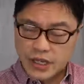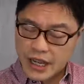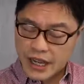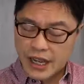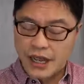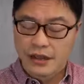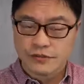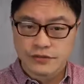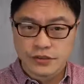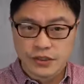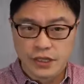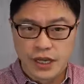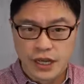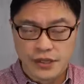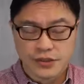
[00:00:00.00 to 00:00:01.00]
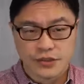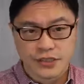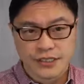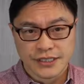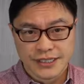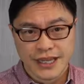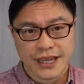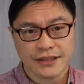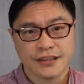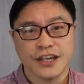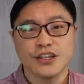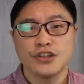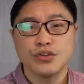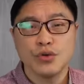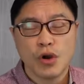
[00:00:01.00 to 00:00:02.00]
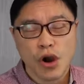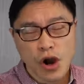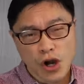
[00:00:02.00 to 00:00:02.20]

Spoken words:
you have to understand that you